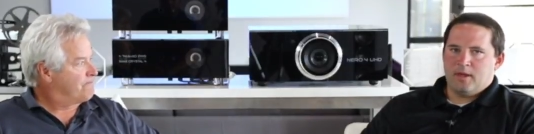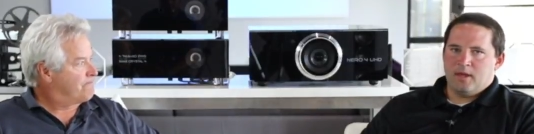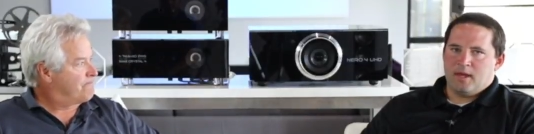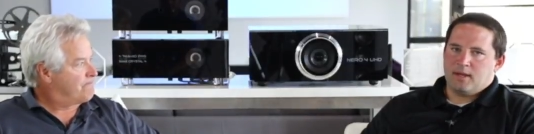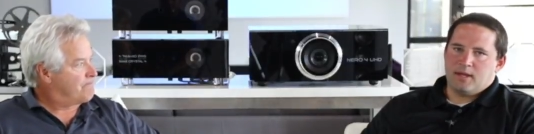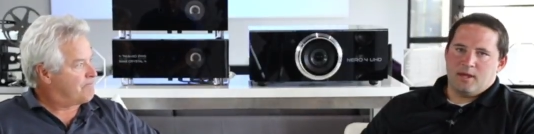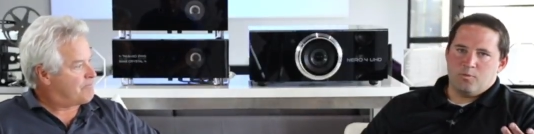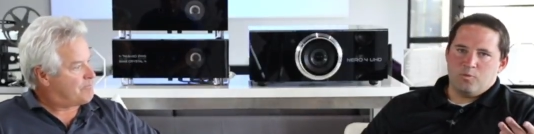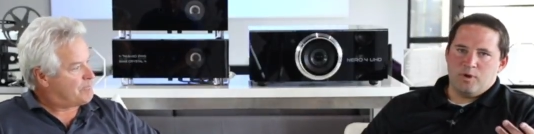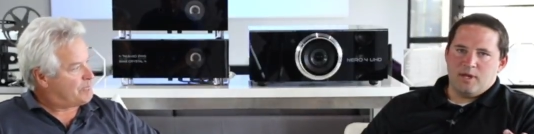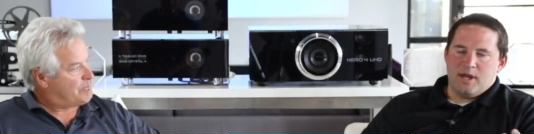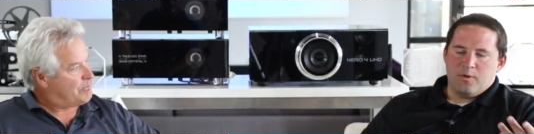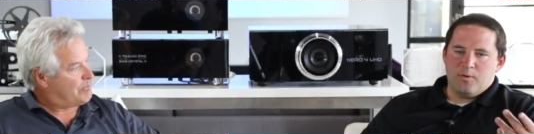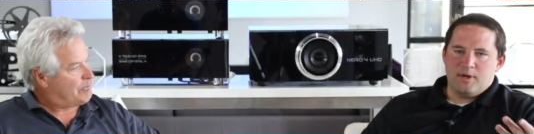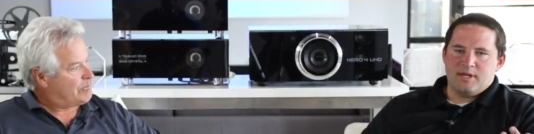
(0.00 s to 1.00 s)
Speaker 1: and and
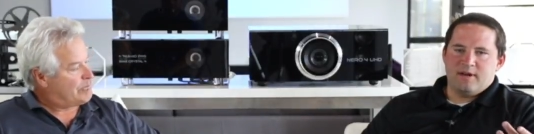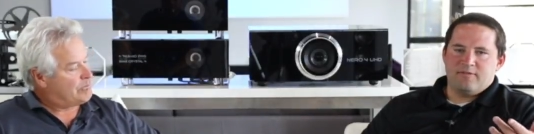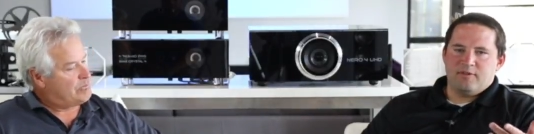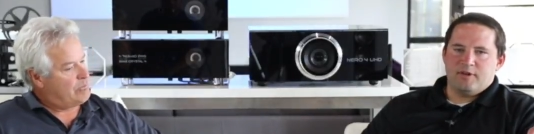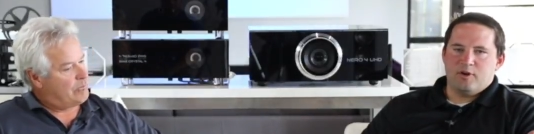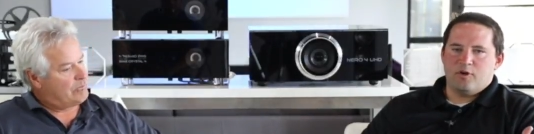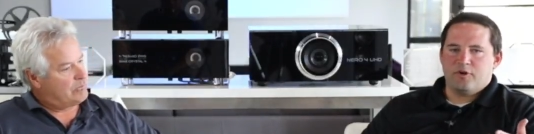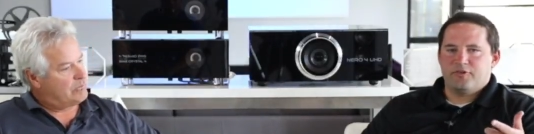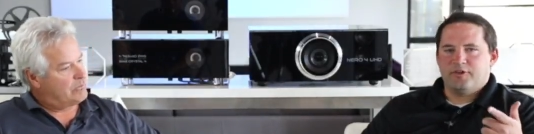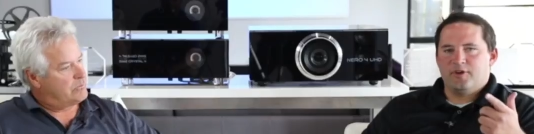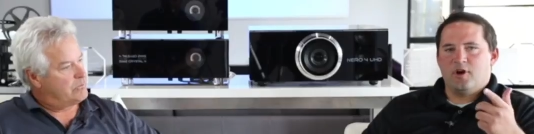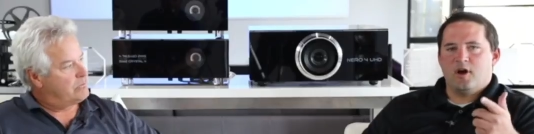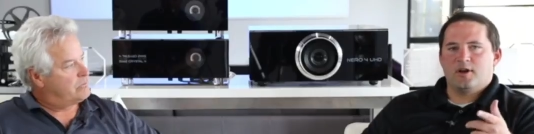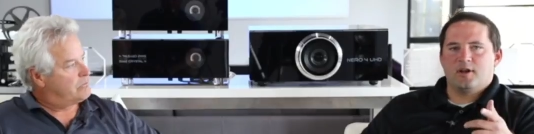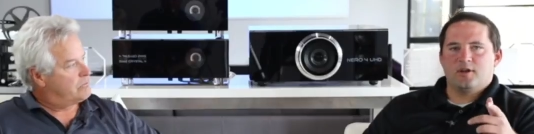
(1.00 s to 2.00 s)
we and we definitely notice it.
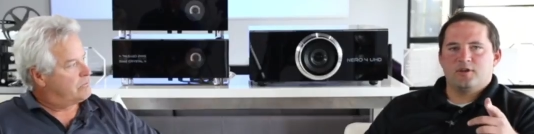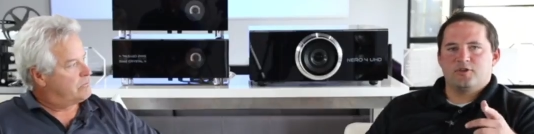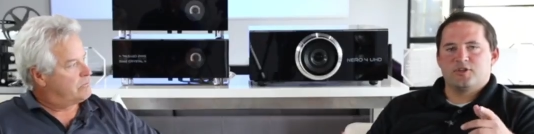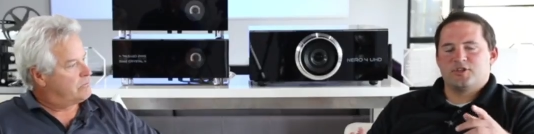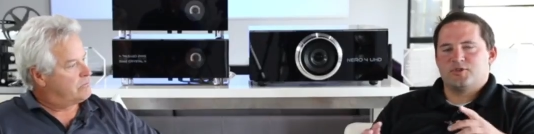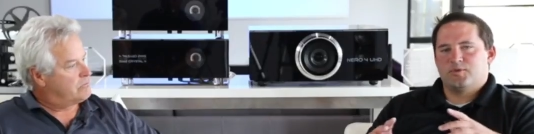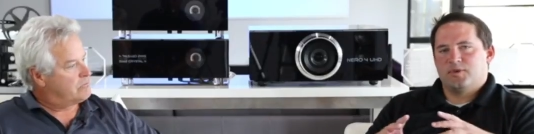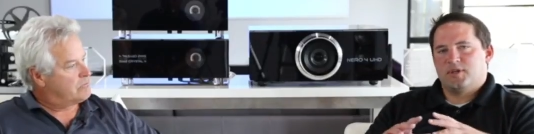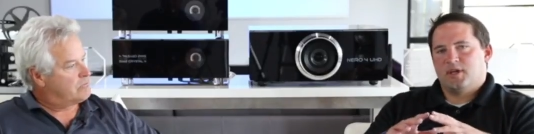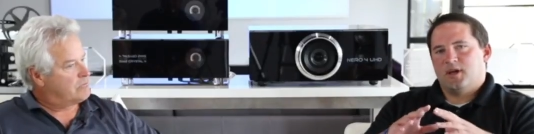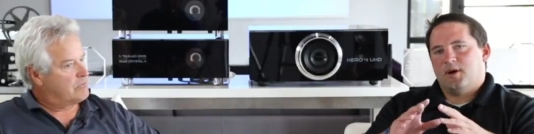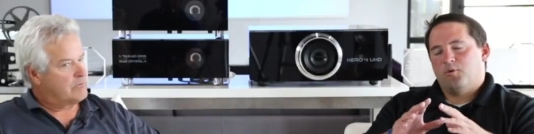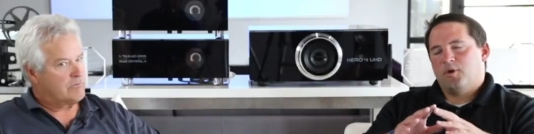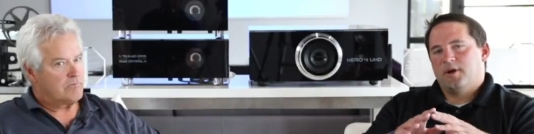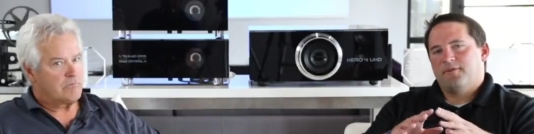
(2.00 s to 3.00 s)
On just
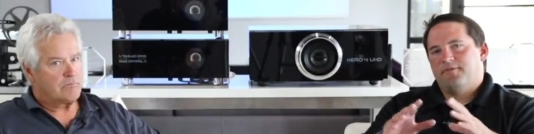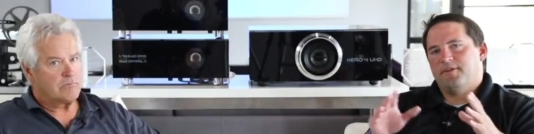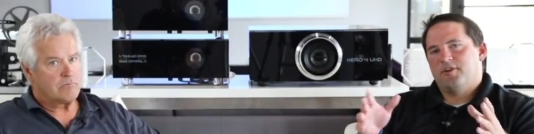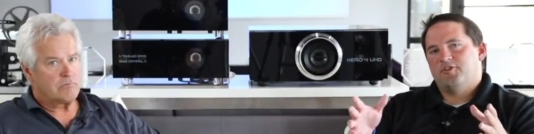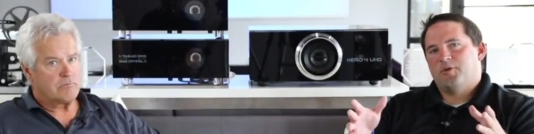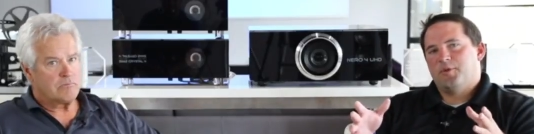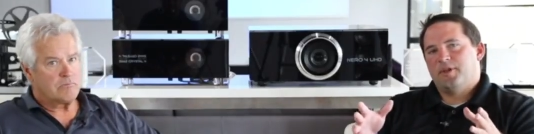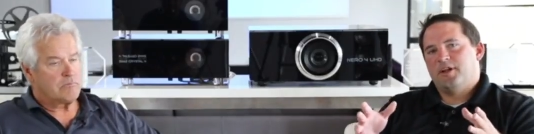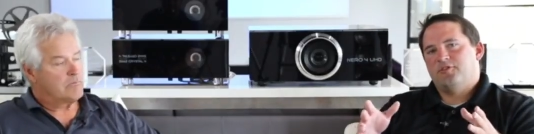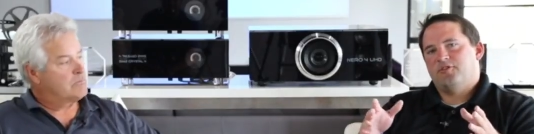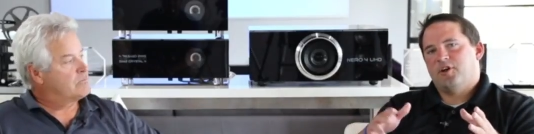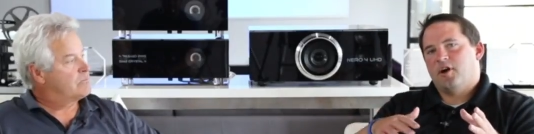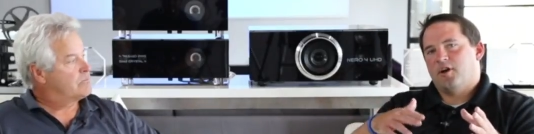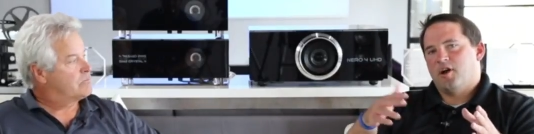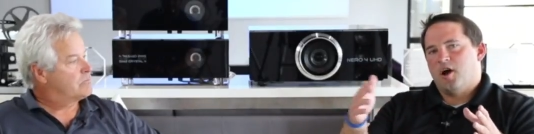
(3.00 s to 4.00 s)
to, we're going to finish up with
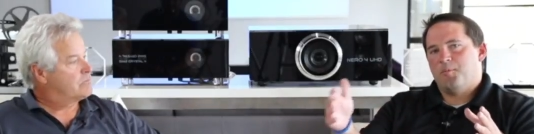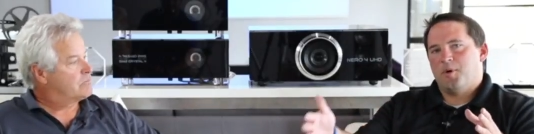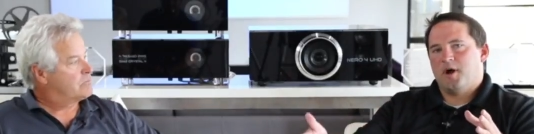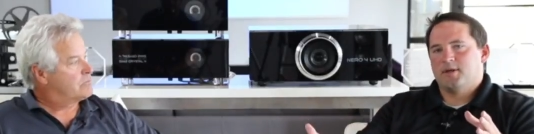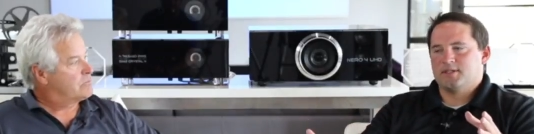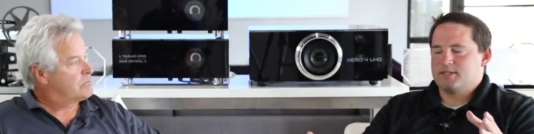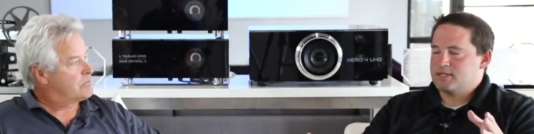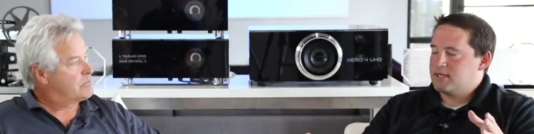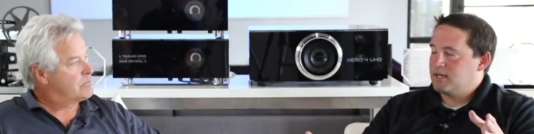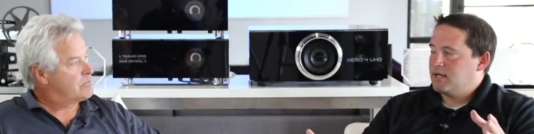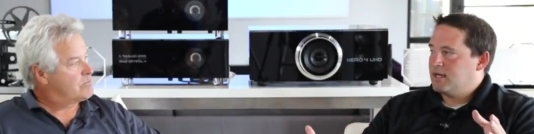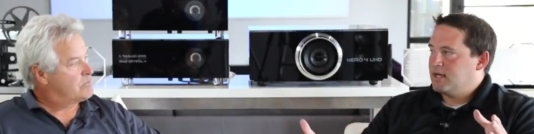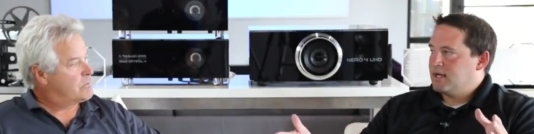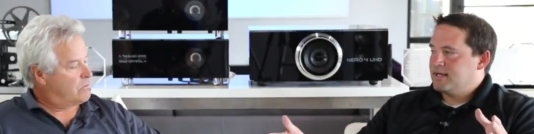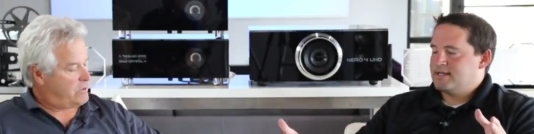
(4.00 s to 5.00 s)
HDR and hop on to
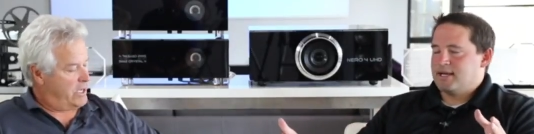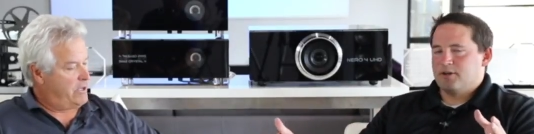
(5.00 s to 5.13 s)
okay.